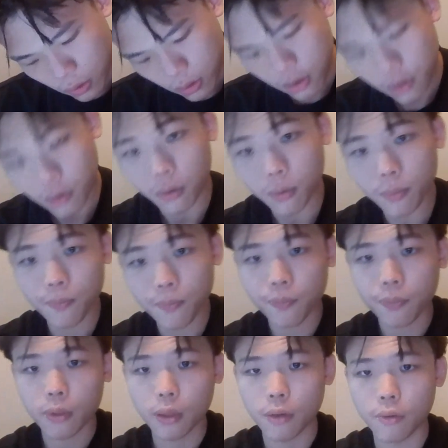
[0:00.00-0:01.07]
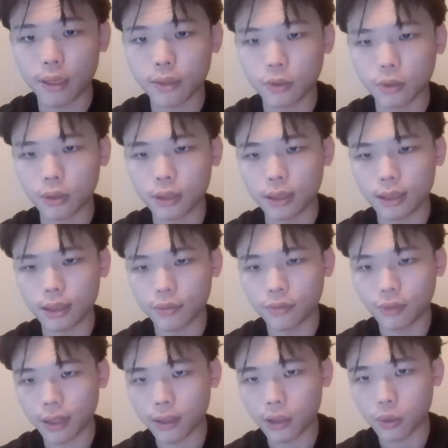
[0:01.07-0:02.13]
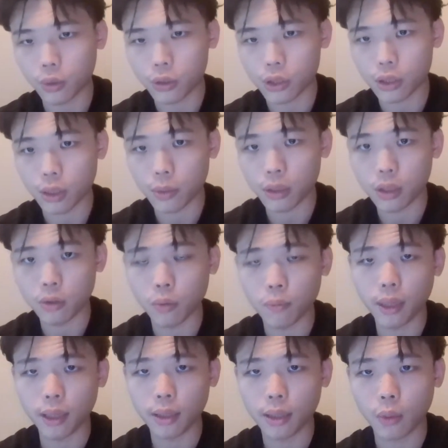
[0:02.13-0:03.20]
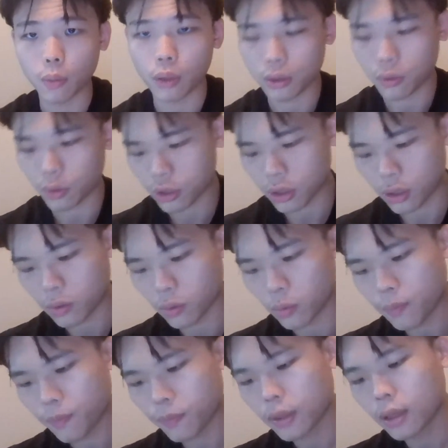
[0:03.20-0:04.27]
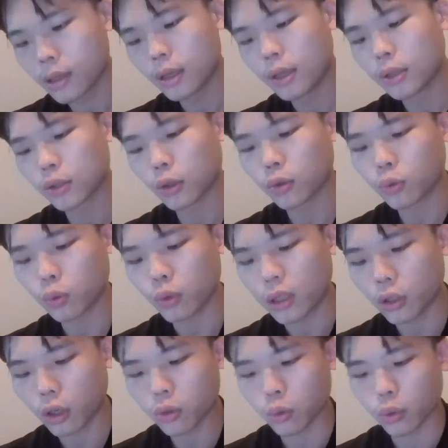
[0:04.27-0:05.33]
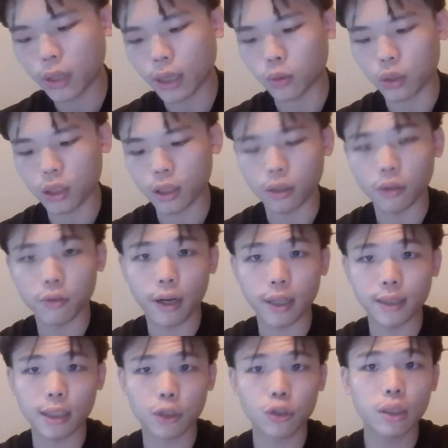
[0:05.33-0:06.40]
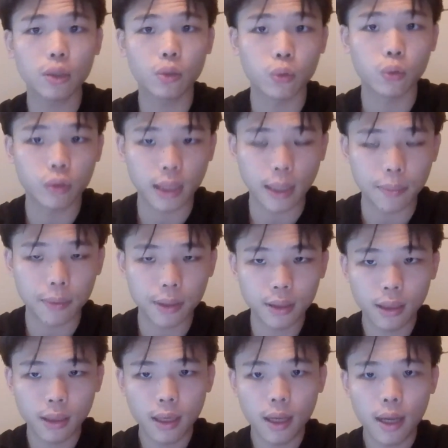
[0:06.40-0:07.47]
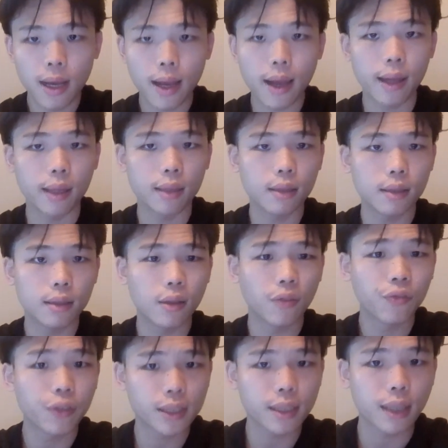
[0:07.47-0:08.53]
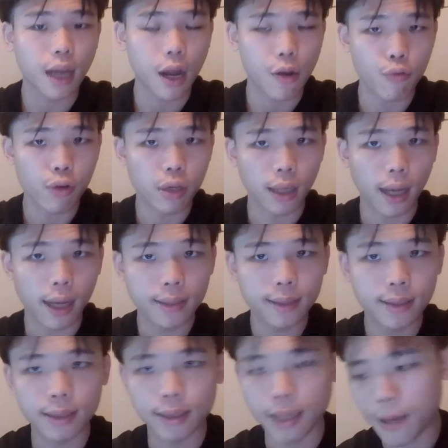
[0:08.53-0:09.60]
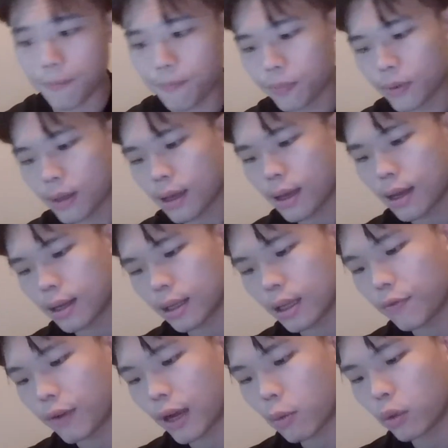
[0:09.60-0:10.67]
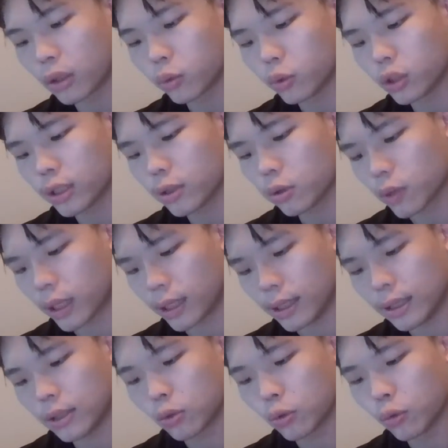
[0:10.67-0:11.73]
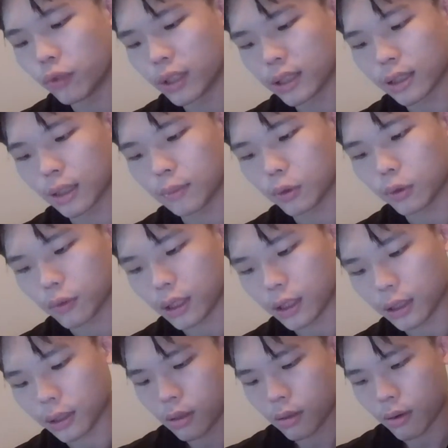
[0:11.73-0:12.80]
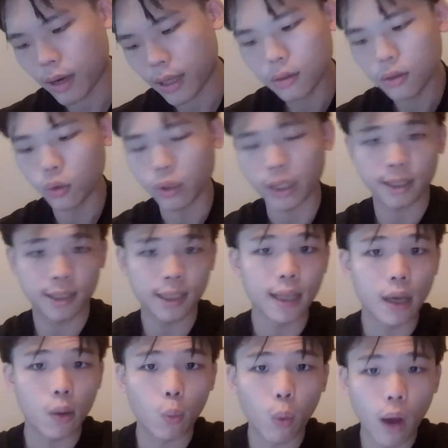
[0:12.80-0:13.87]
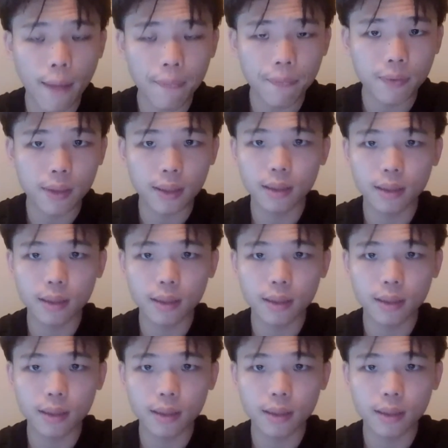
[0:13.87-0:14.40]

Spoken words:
0, right? So this is the final equation that we need to make our equation to. So in order to get to here, right, it's actually 2 steps. And the first thing that I realized is that if I were to just look at these 2 first terms over here, right, you can see that one